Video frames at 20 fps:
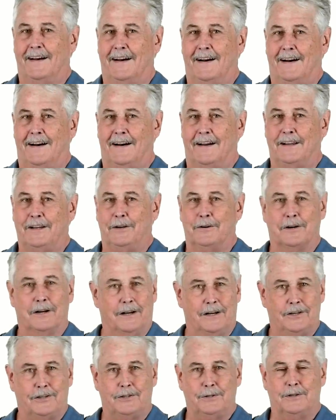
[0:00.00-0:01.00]
Uh, you're
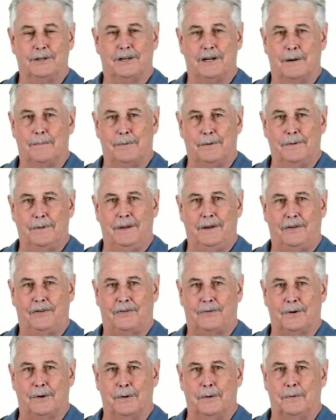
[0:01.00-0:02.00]
going to shoot a couple of these
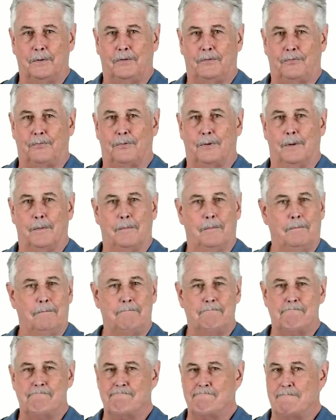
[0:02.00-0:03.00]
strokes from,
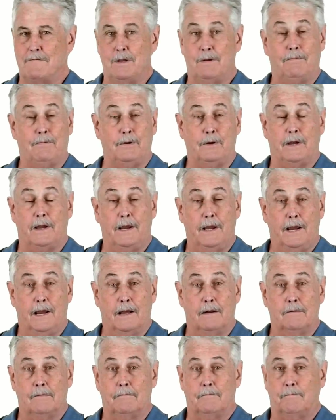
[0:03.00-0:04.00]
if you
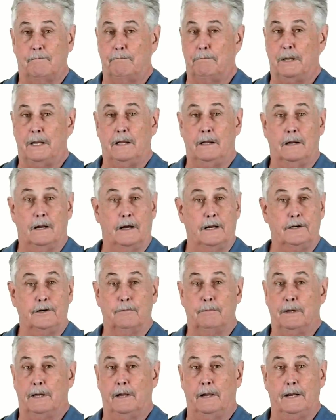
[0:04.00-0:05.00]
can, being on your
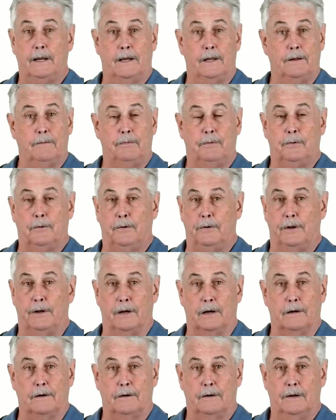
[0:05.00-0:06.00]
belly on the pool
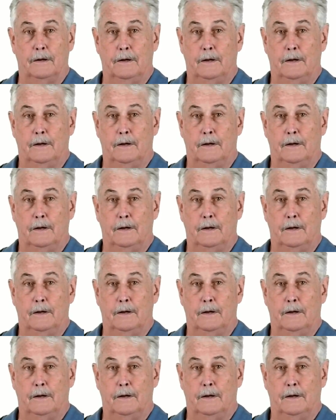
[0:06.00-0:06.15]
deck.